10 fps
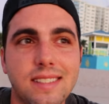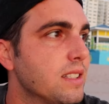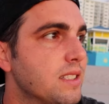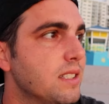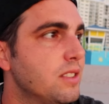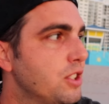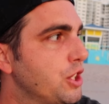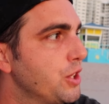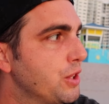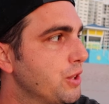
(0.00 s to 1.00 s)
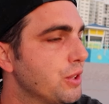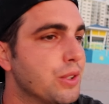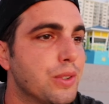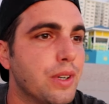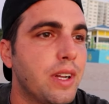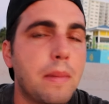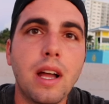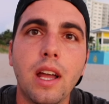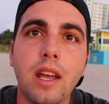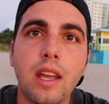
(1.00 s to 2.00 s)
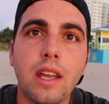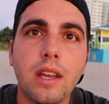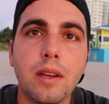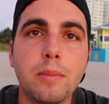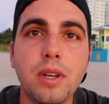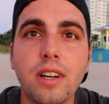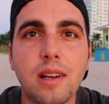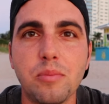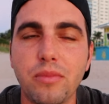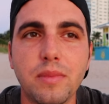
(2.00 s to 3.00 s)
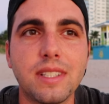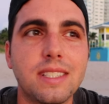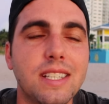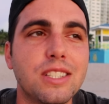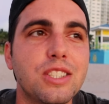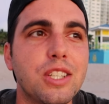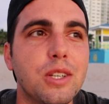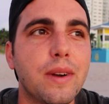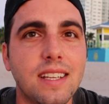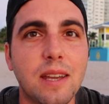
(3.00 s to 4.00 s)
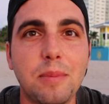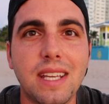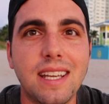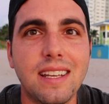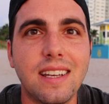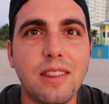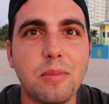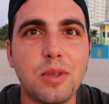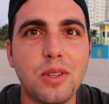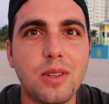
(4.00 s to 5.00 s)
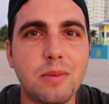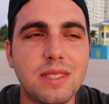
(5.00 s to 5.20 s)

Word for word: listen to my book I'm listening to to get me in the mood.